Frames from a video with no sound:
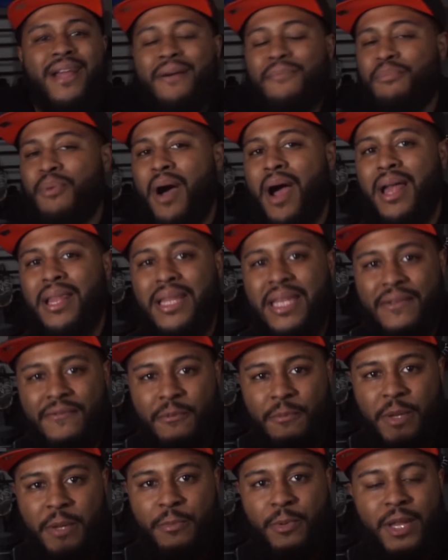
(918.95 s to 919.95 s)
I'm probably
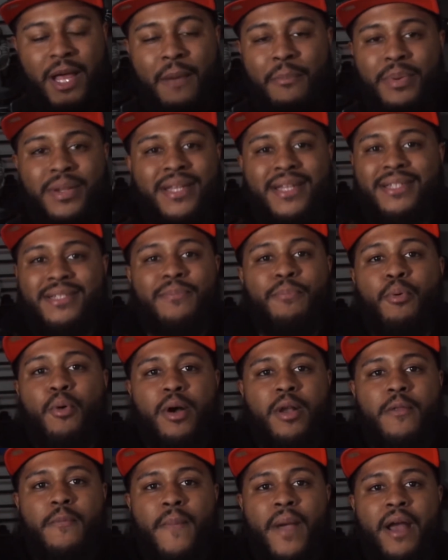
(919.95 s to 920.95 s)
leaving people out, but the, the,
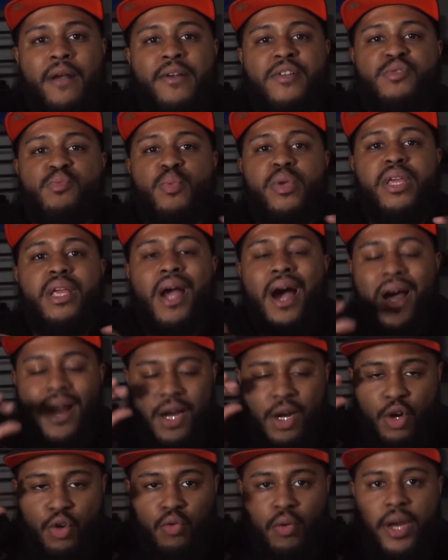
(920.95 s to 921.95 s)
point of the matter is we got
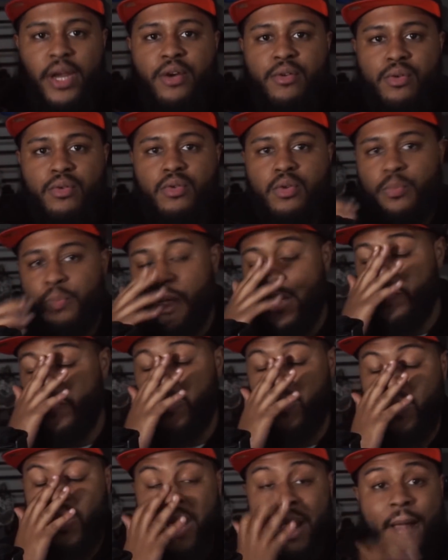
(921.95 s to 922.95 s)
a great crew of
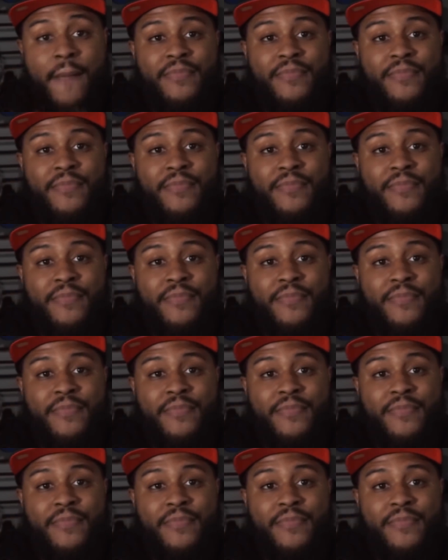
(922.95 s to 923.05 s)
people.